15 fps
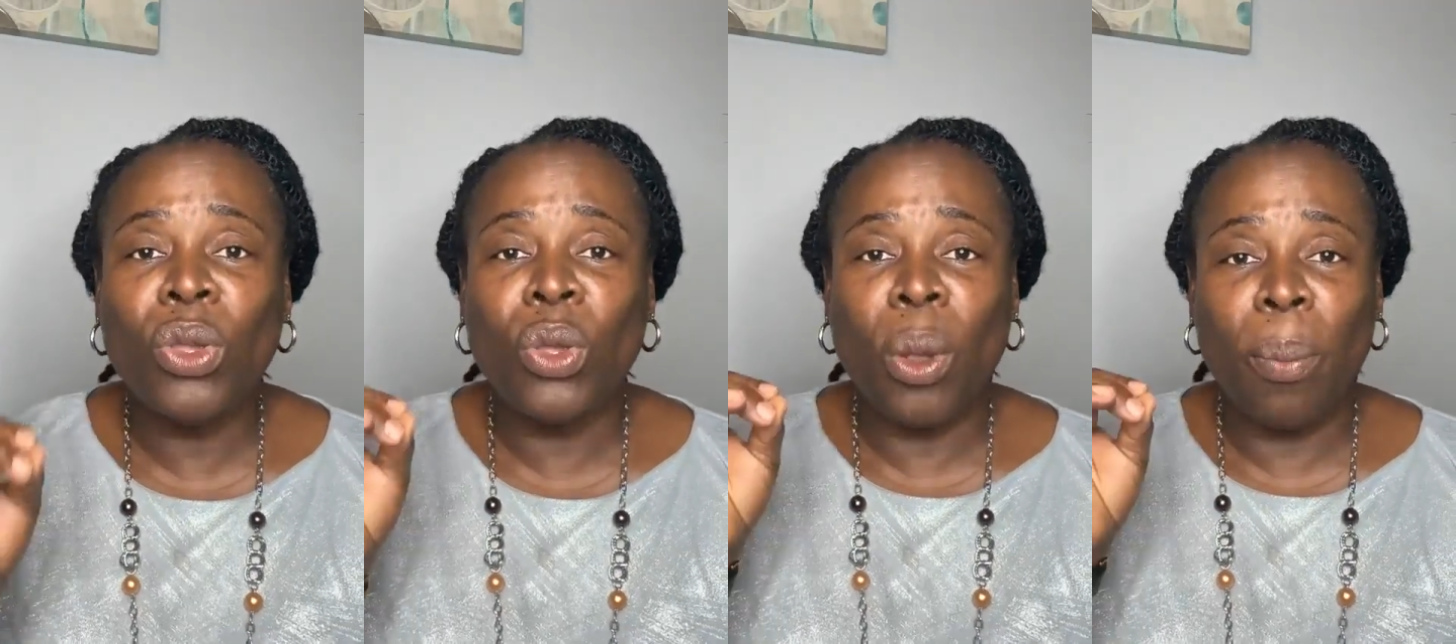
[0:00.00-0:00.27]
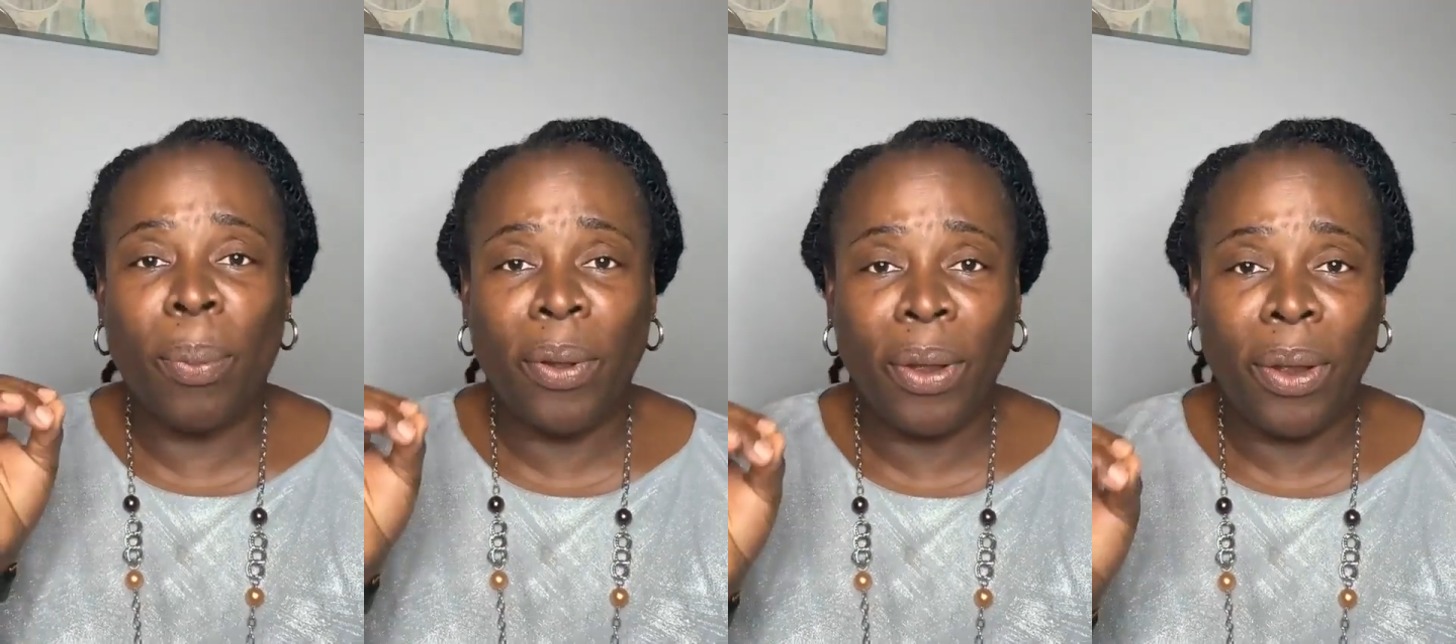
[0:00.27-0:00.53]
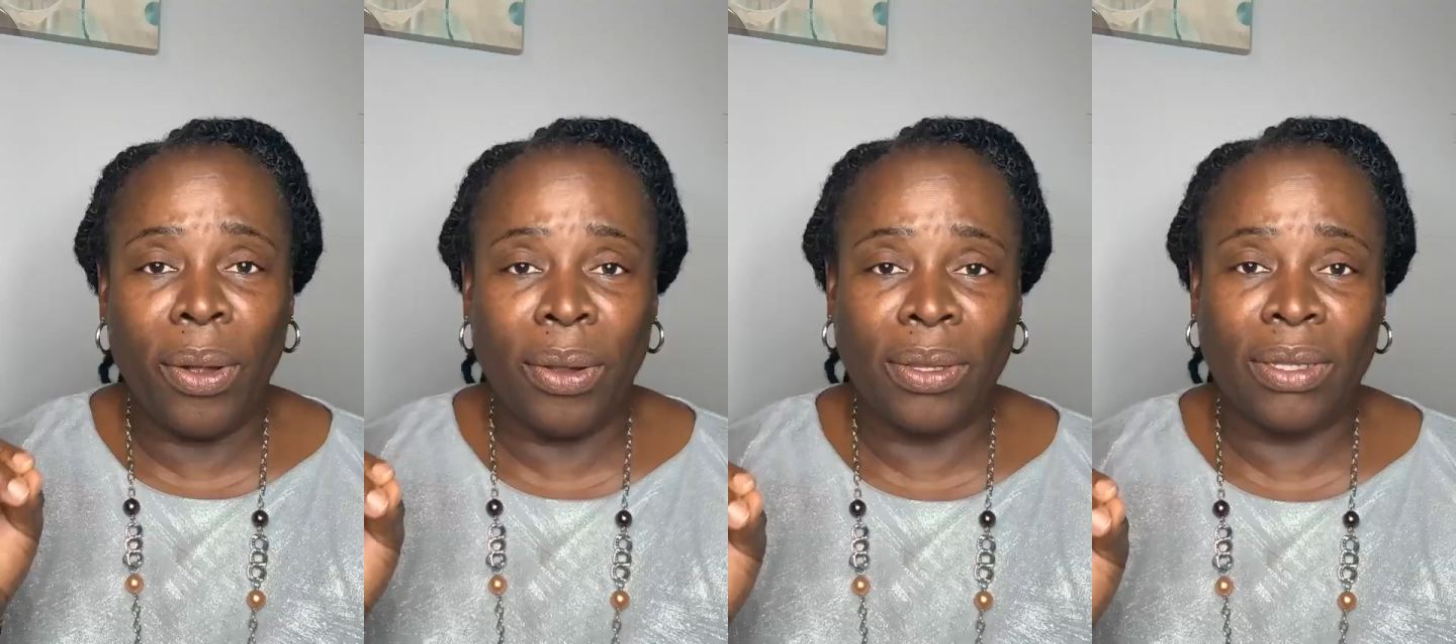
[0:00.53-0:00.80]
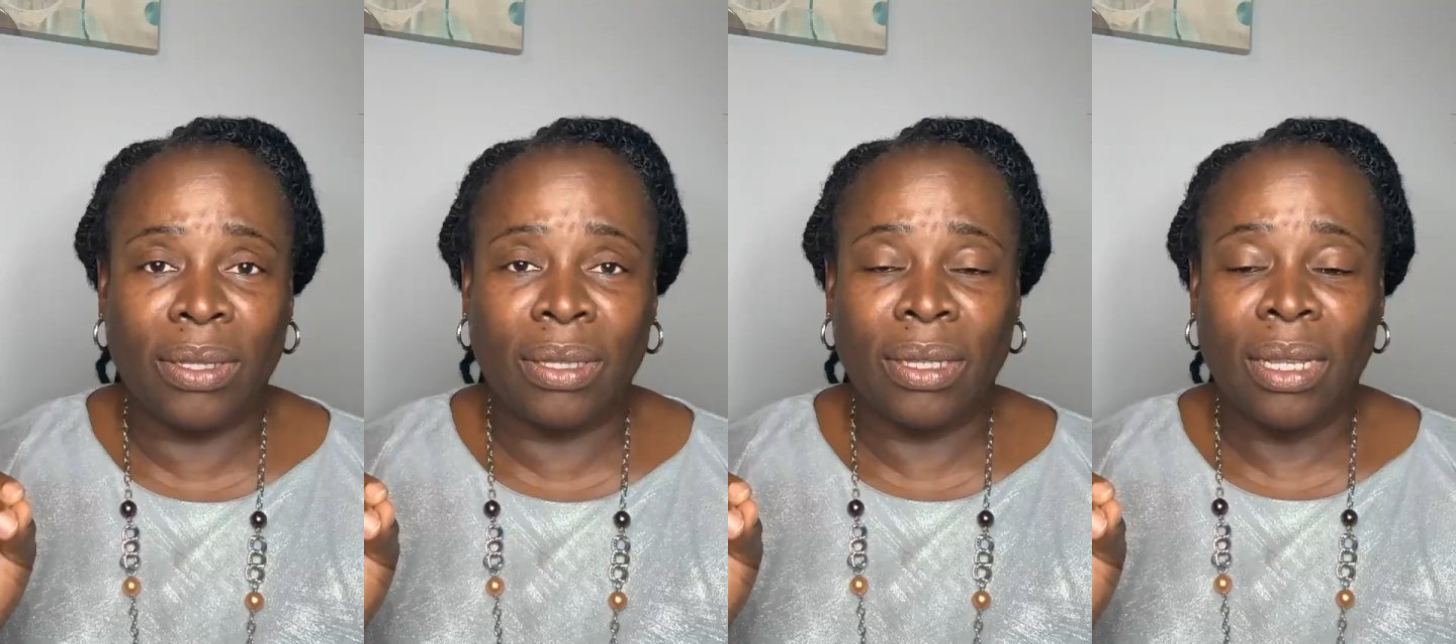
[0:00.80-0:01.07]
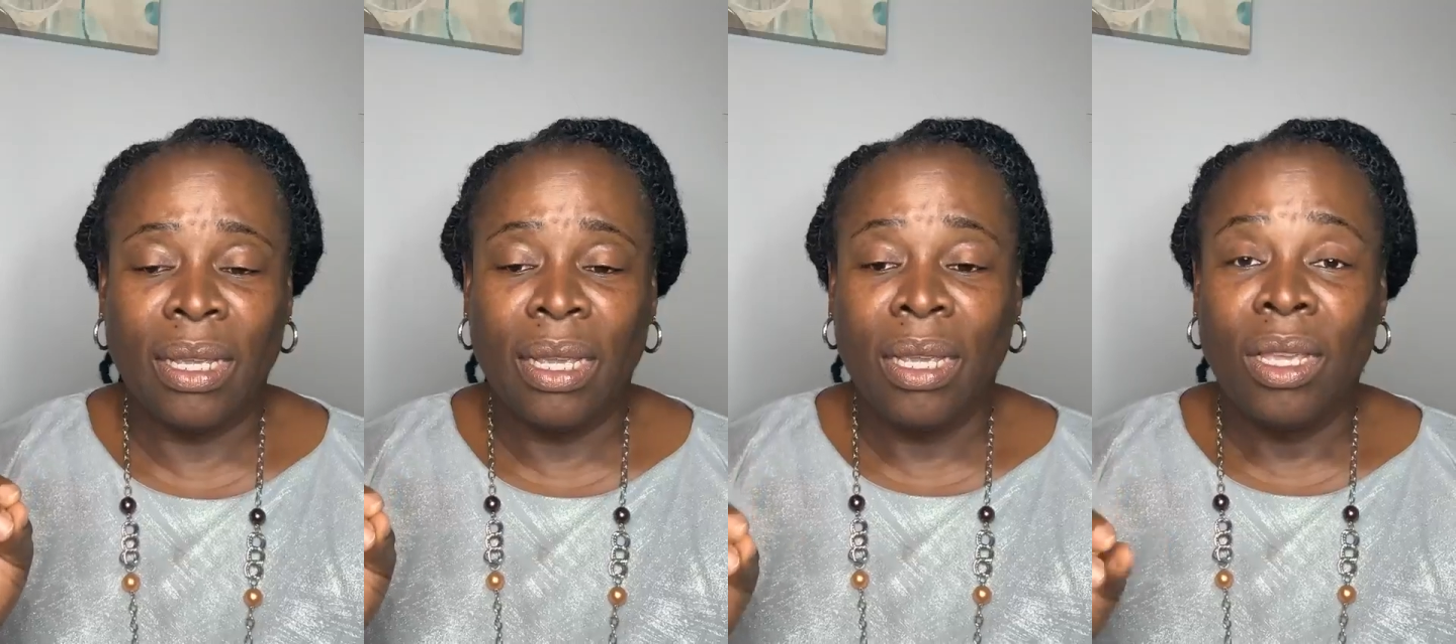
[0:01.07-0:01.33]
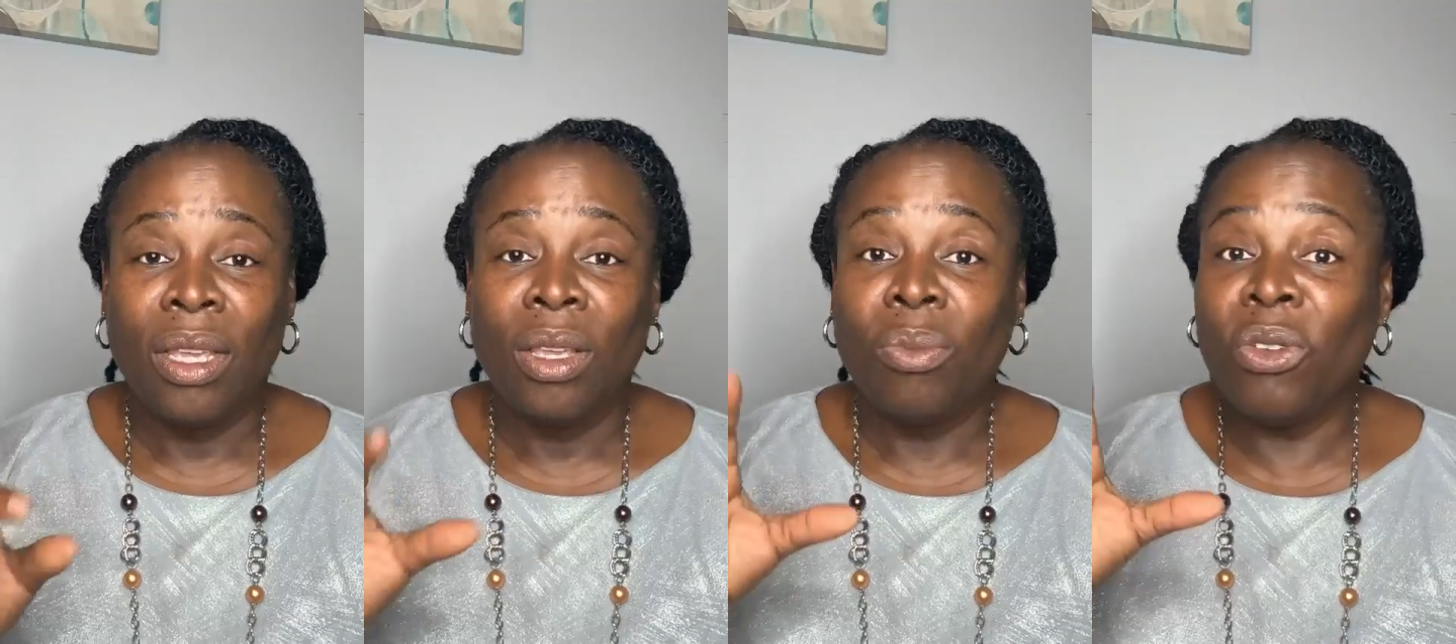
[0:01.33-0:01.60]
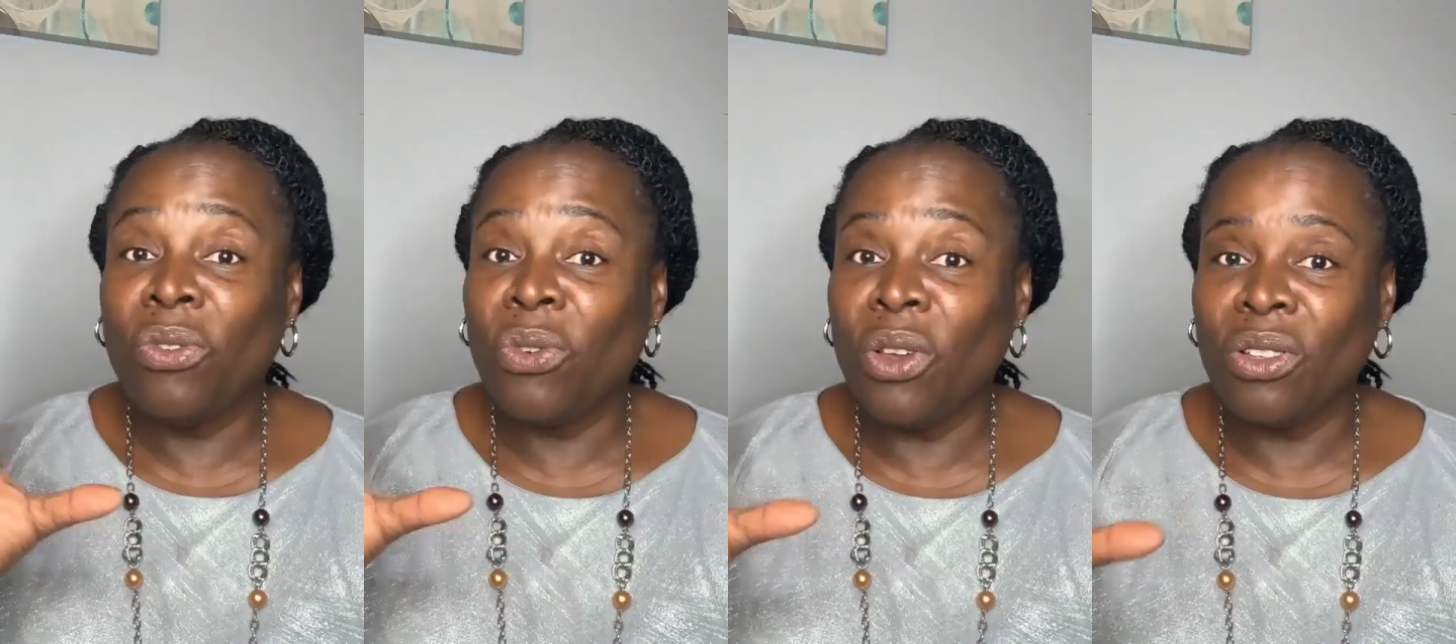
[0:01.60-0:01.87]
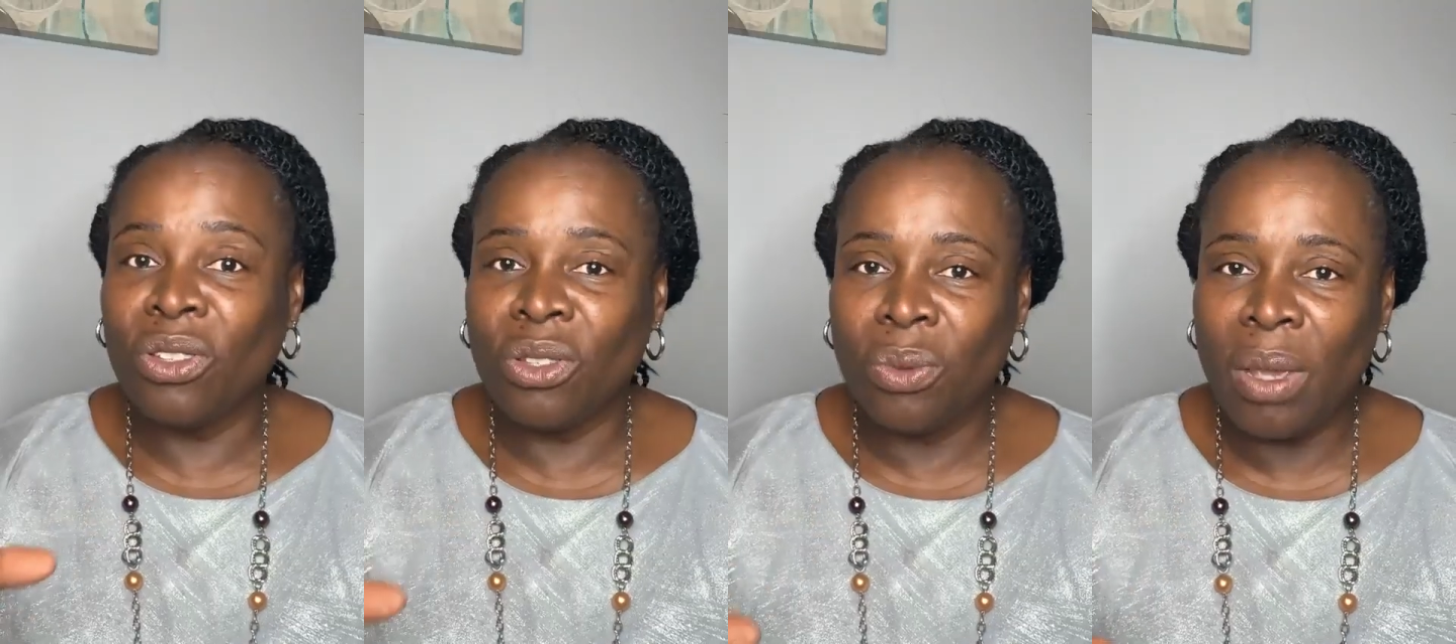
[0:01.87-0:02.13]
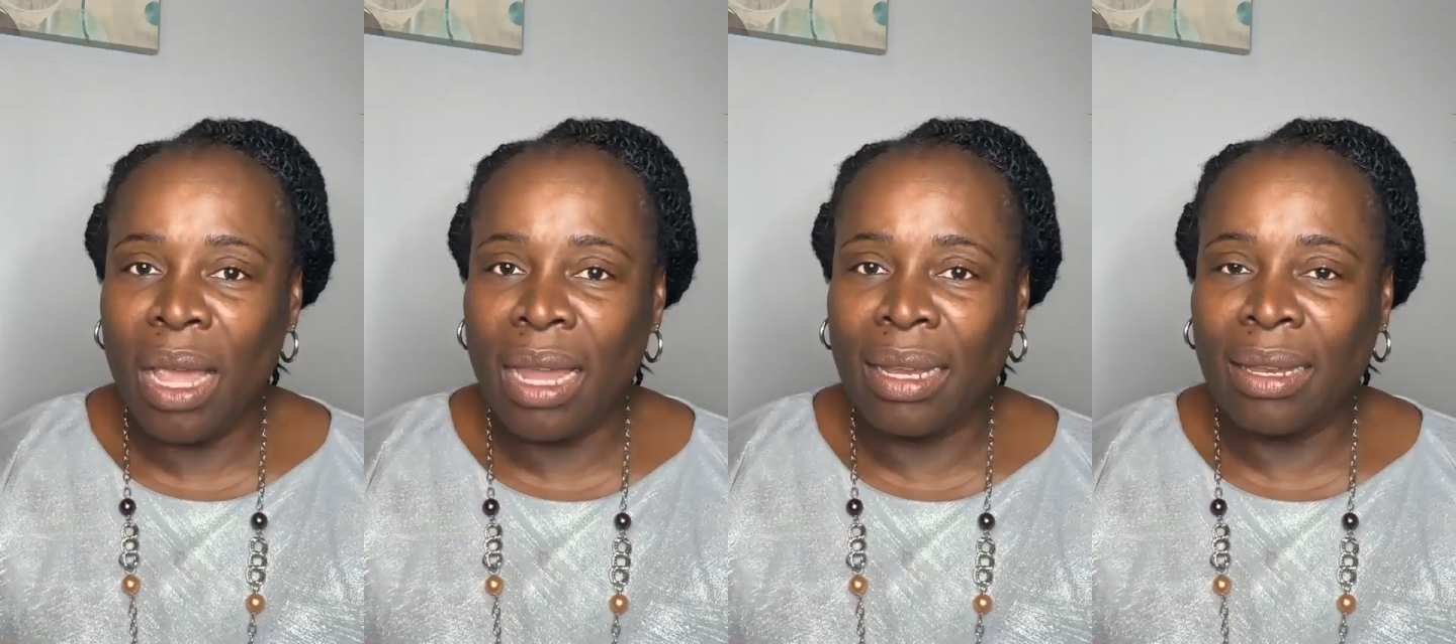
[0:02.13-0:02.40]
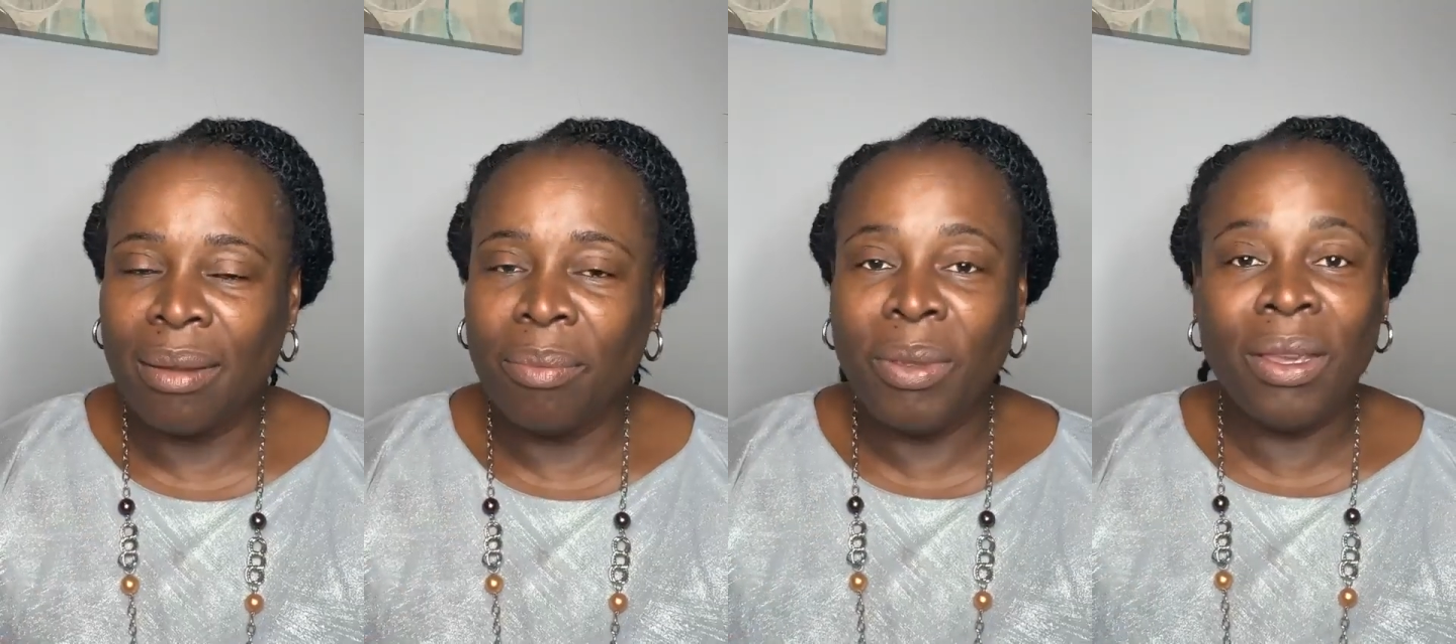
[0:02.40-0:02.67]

your pearls before swine,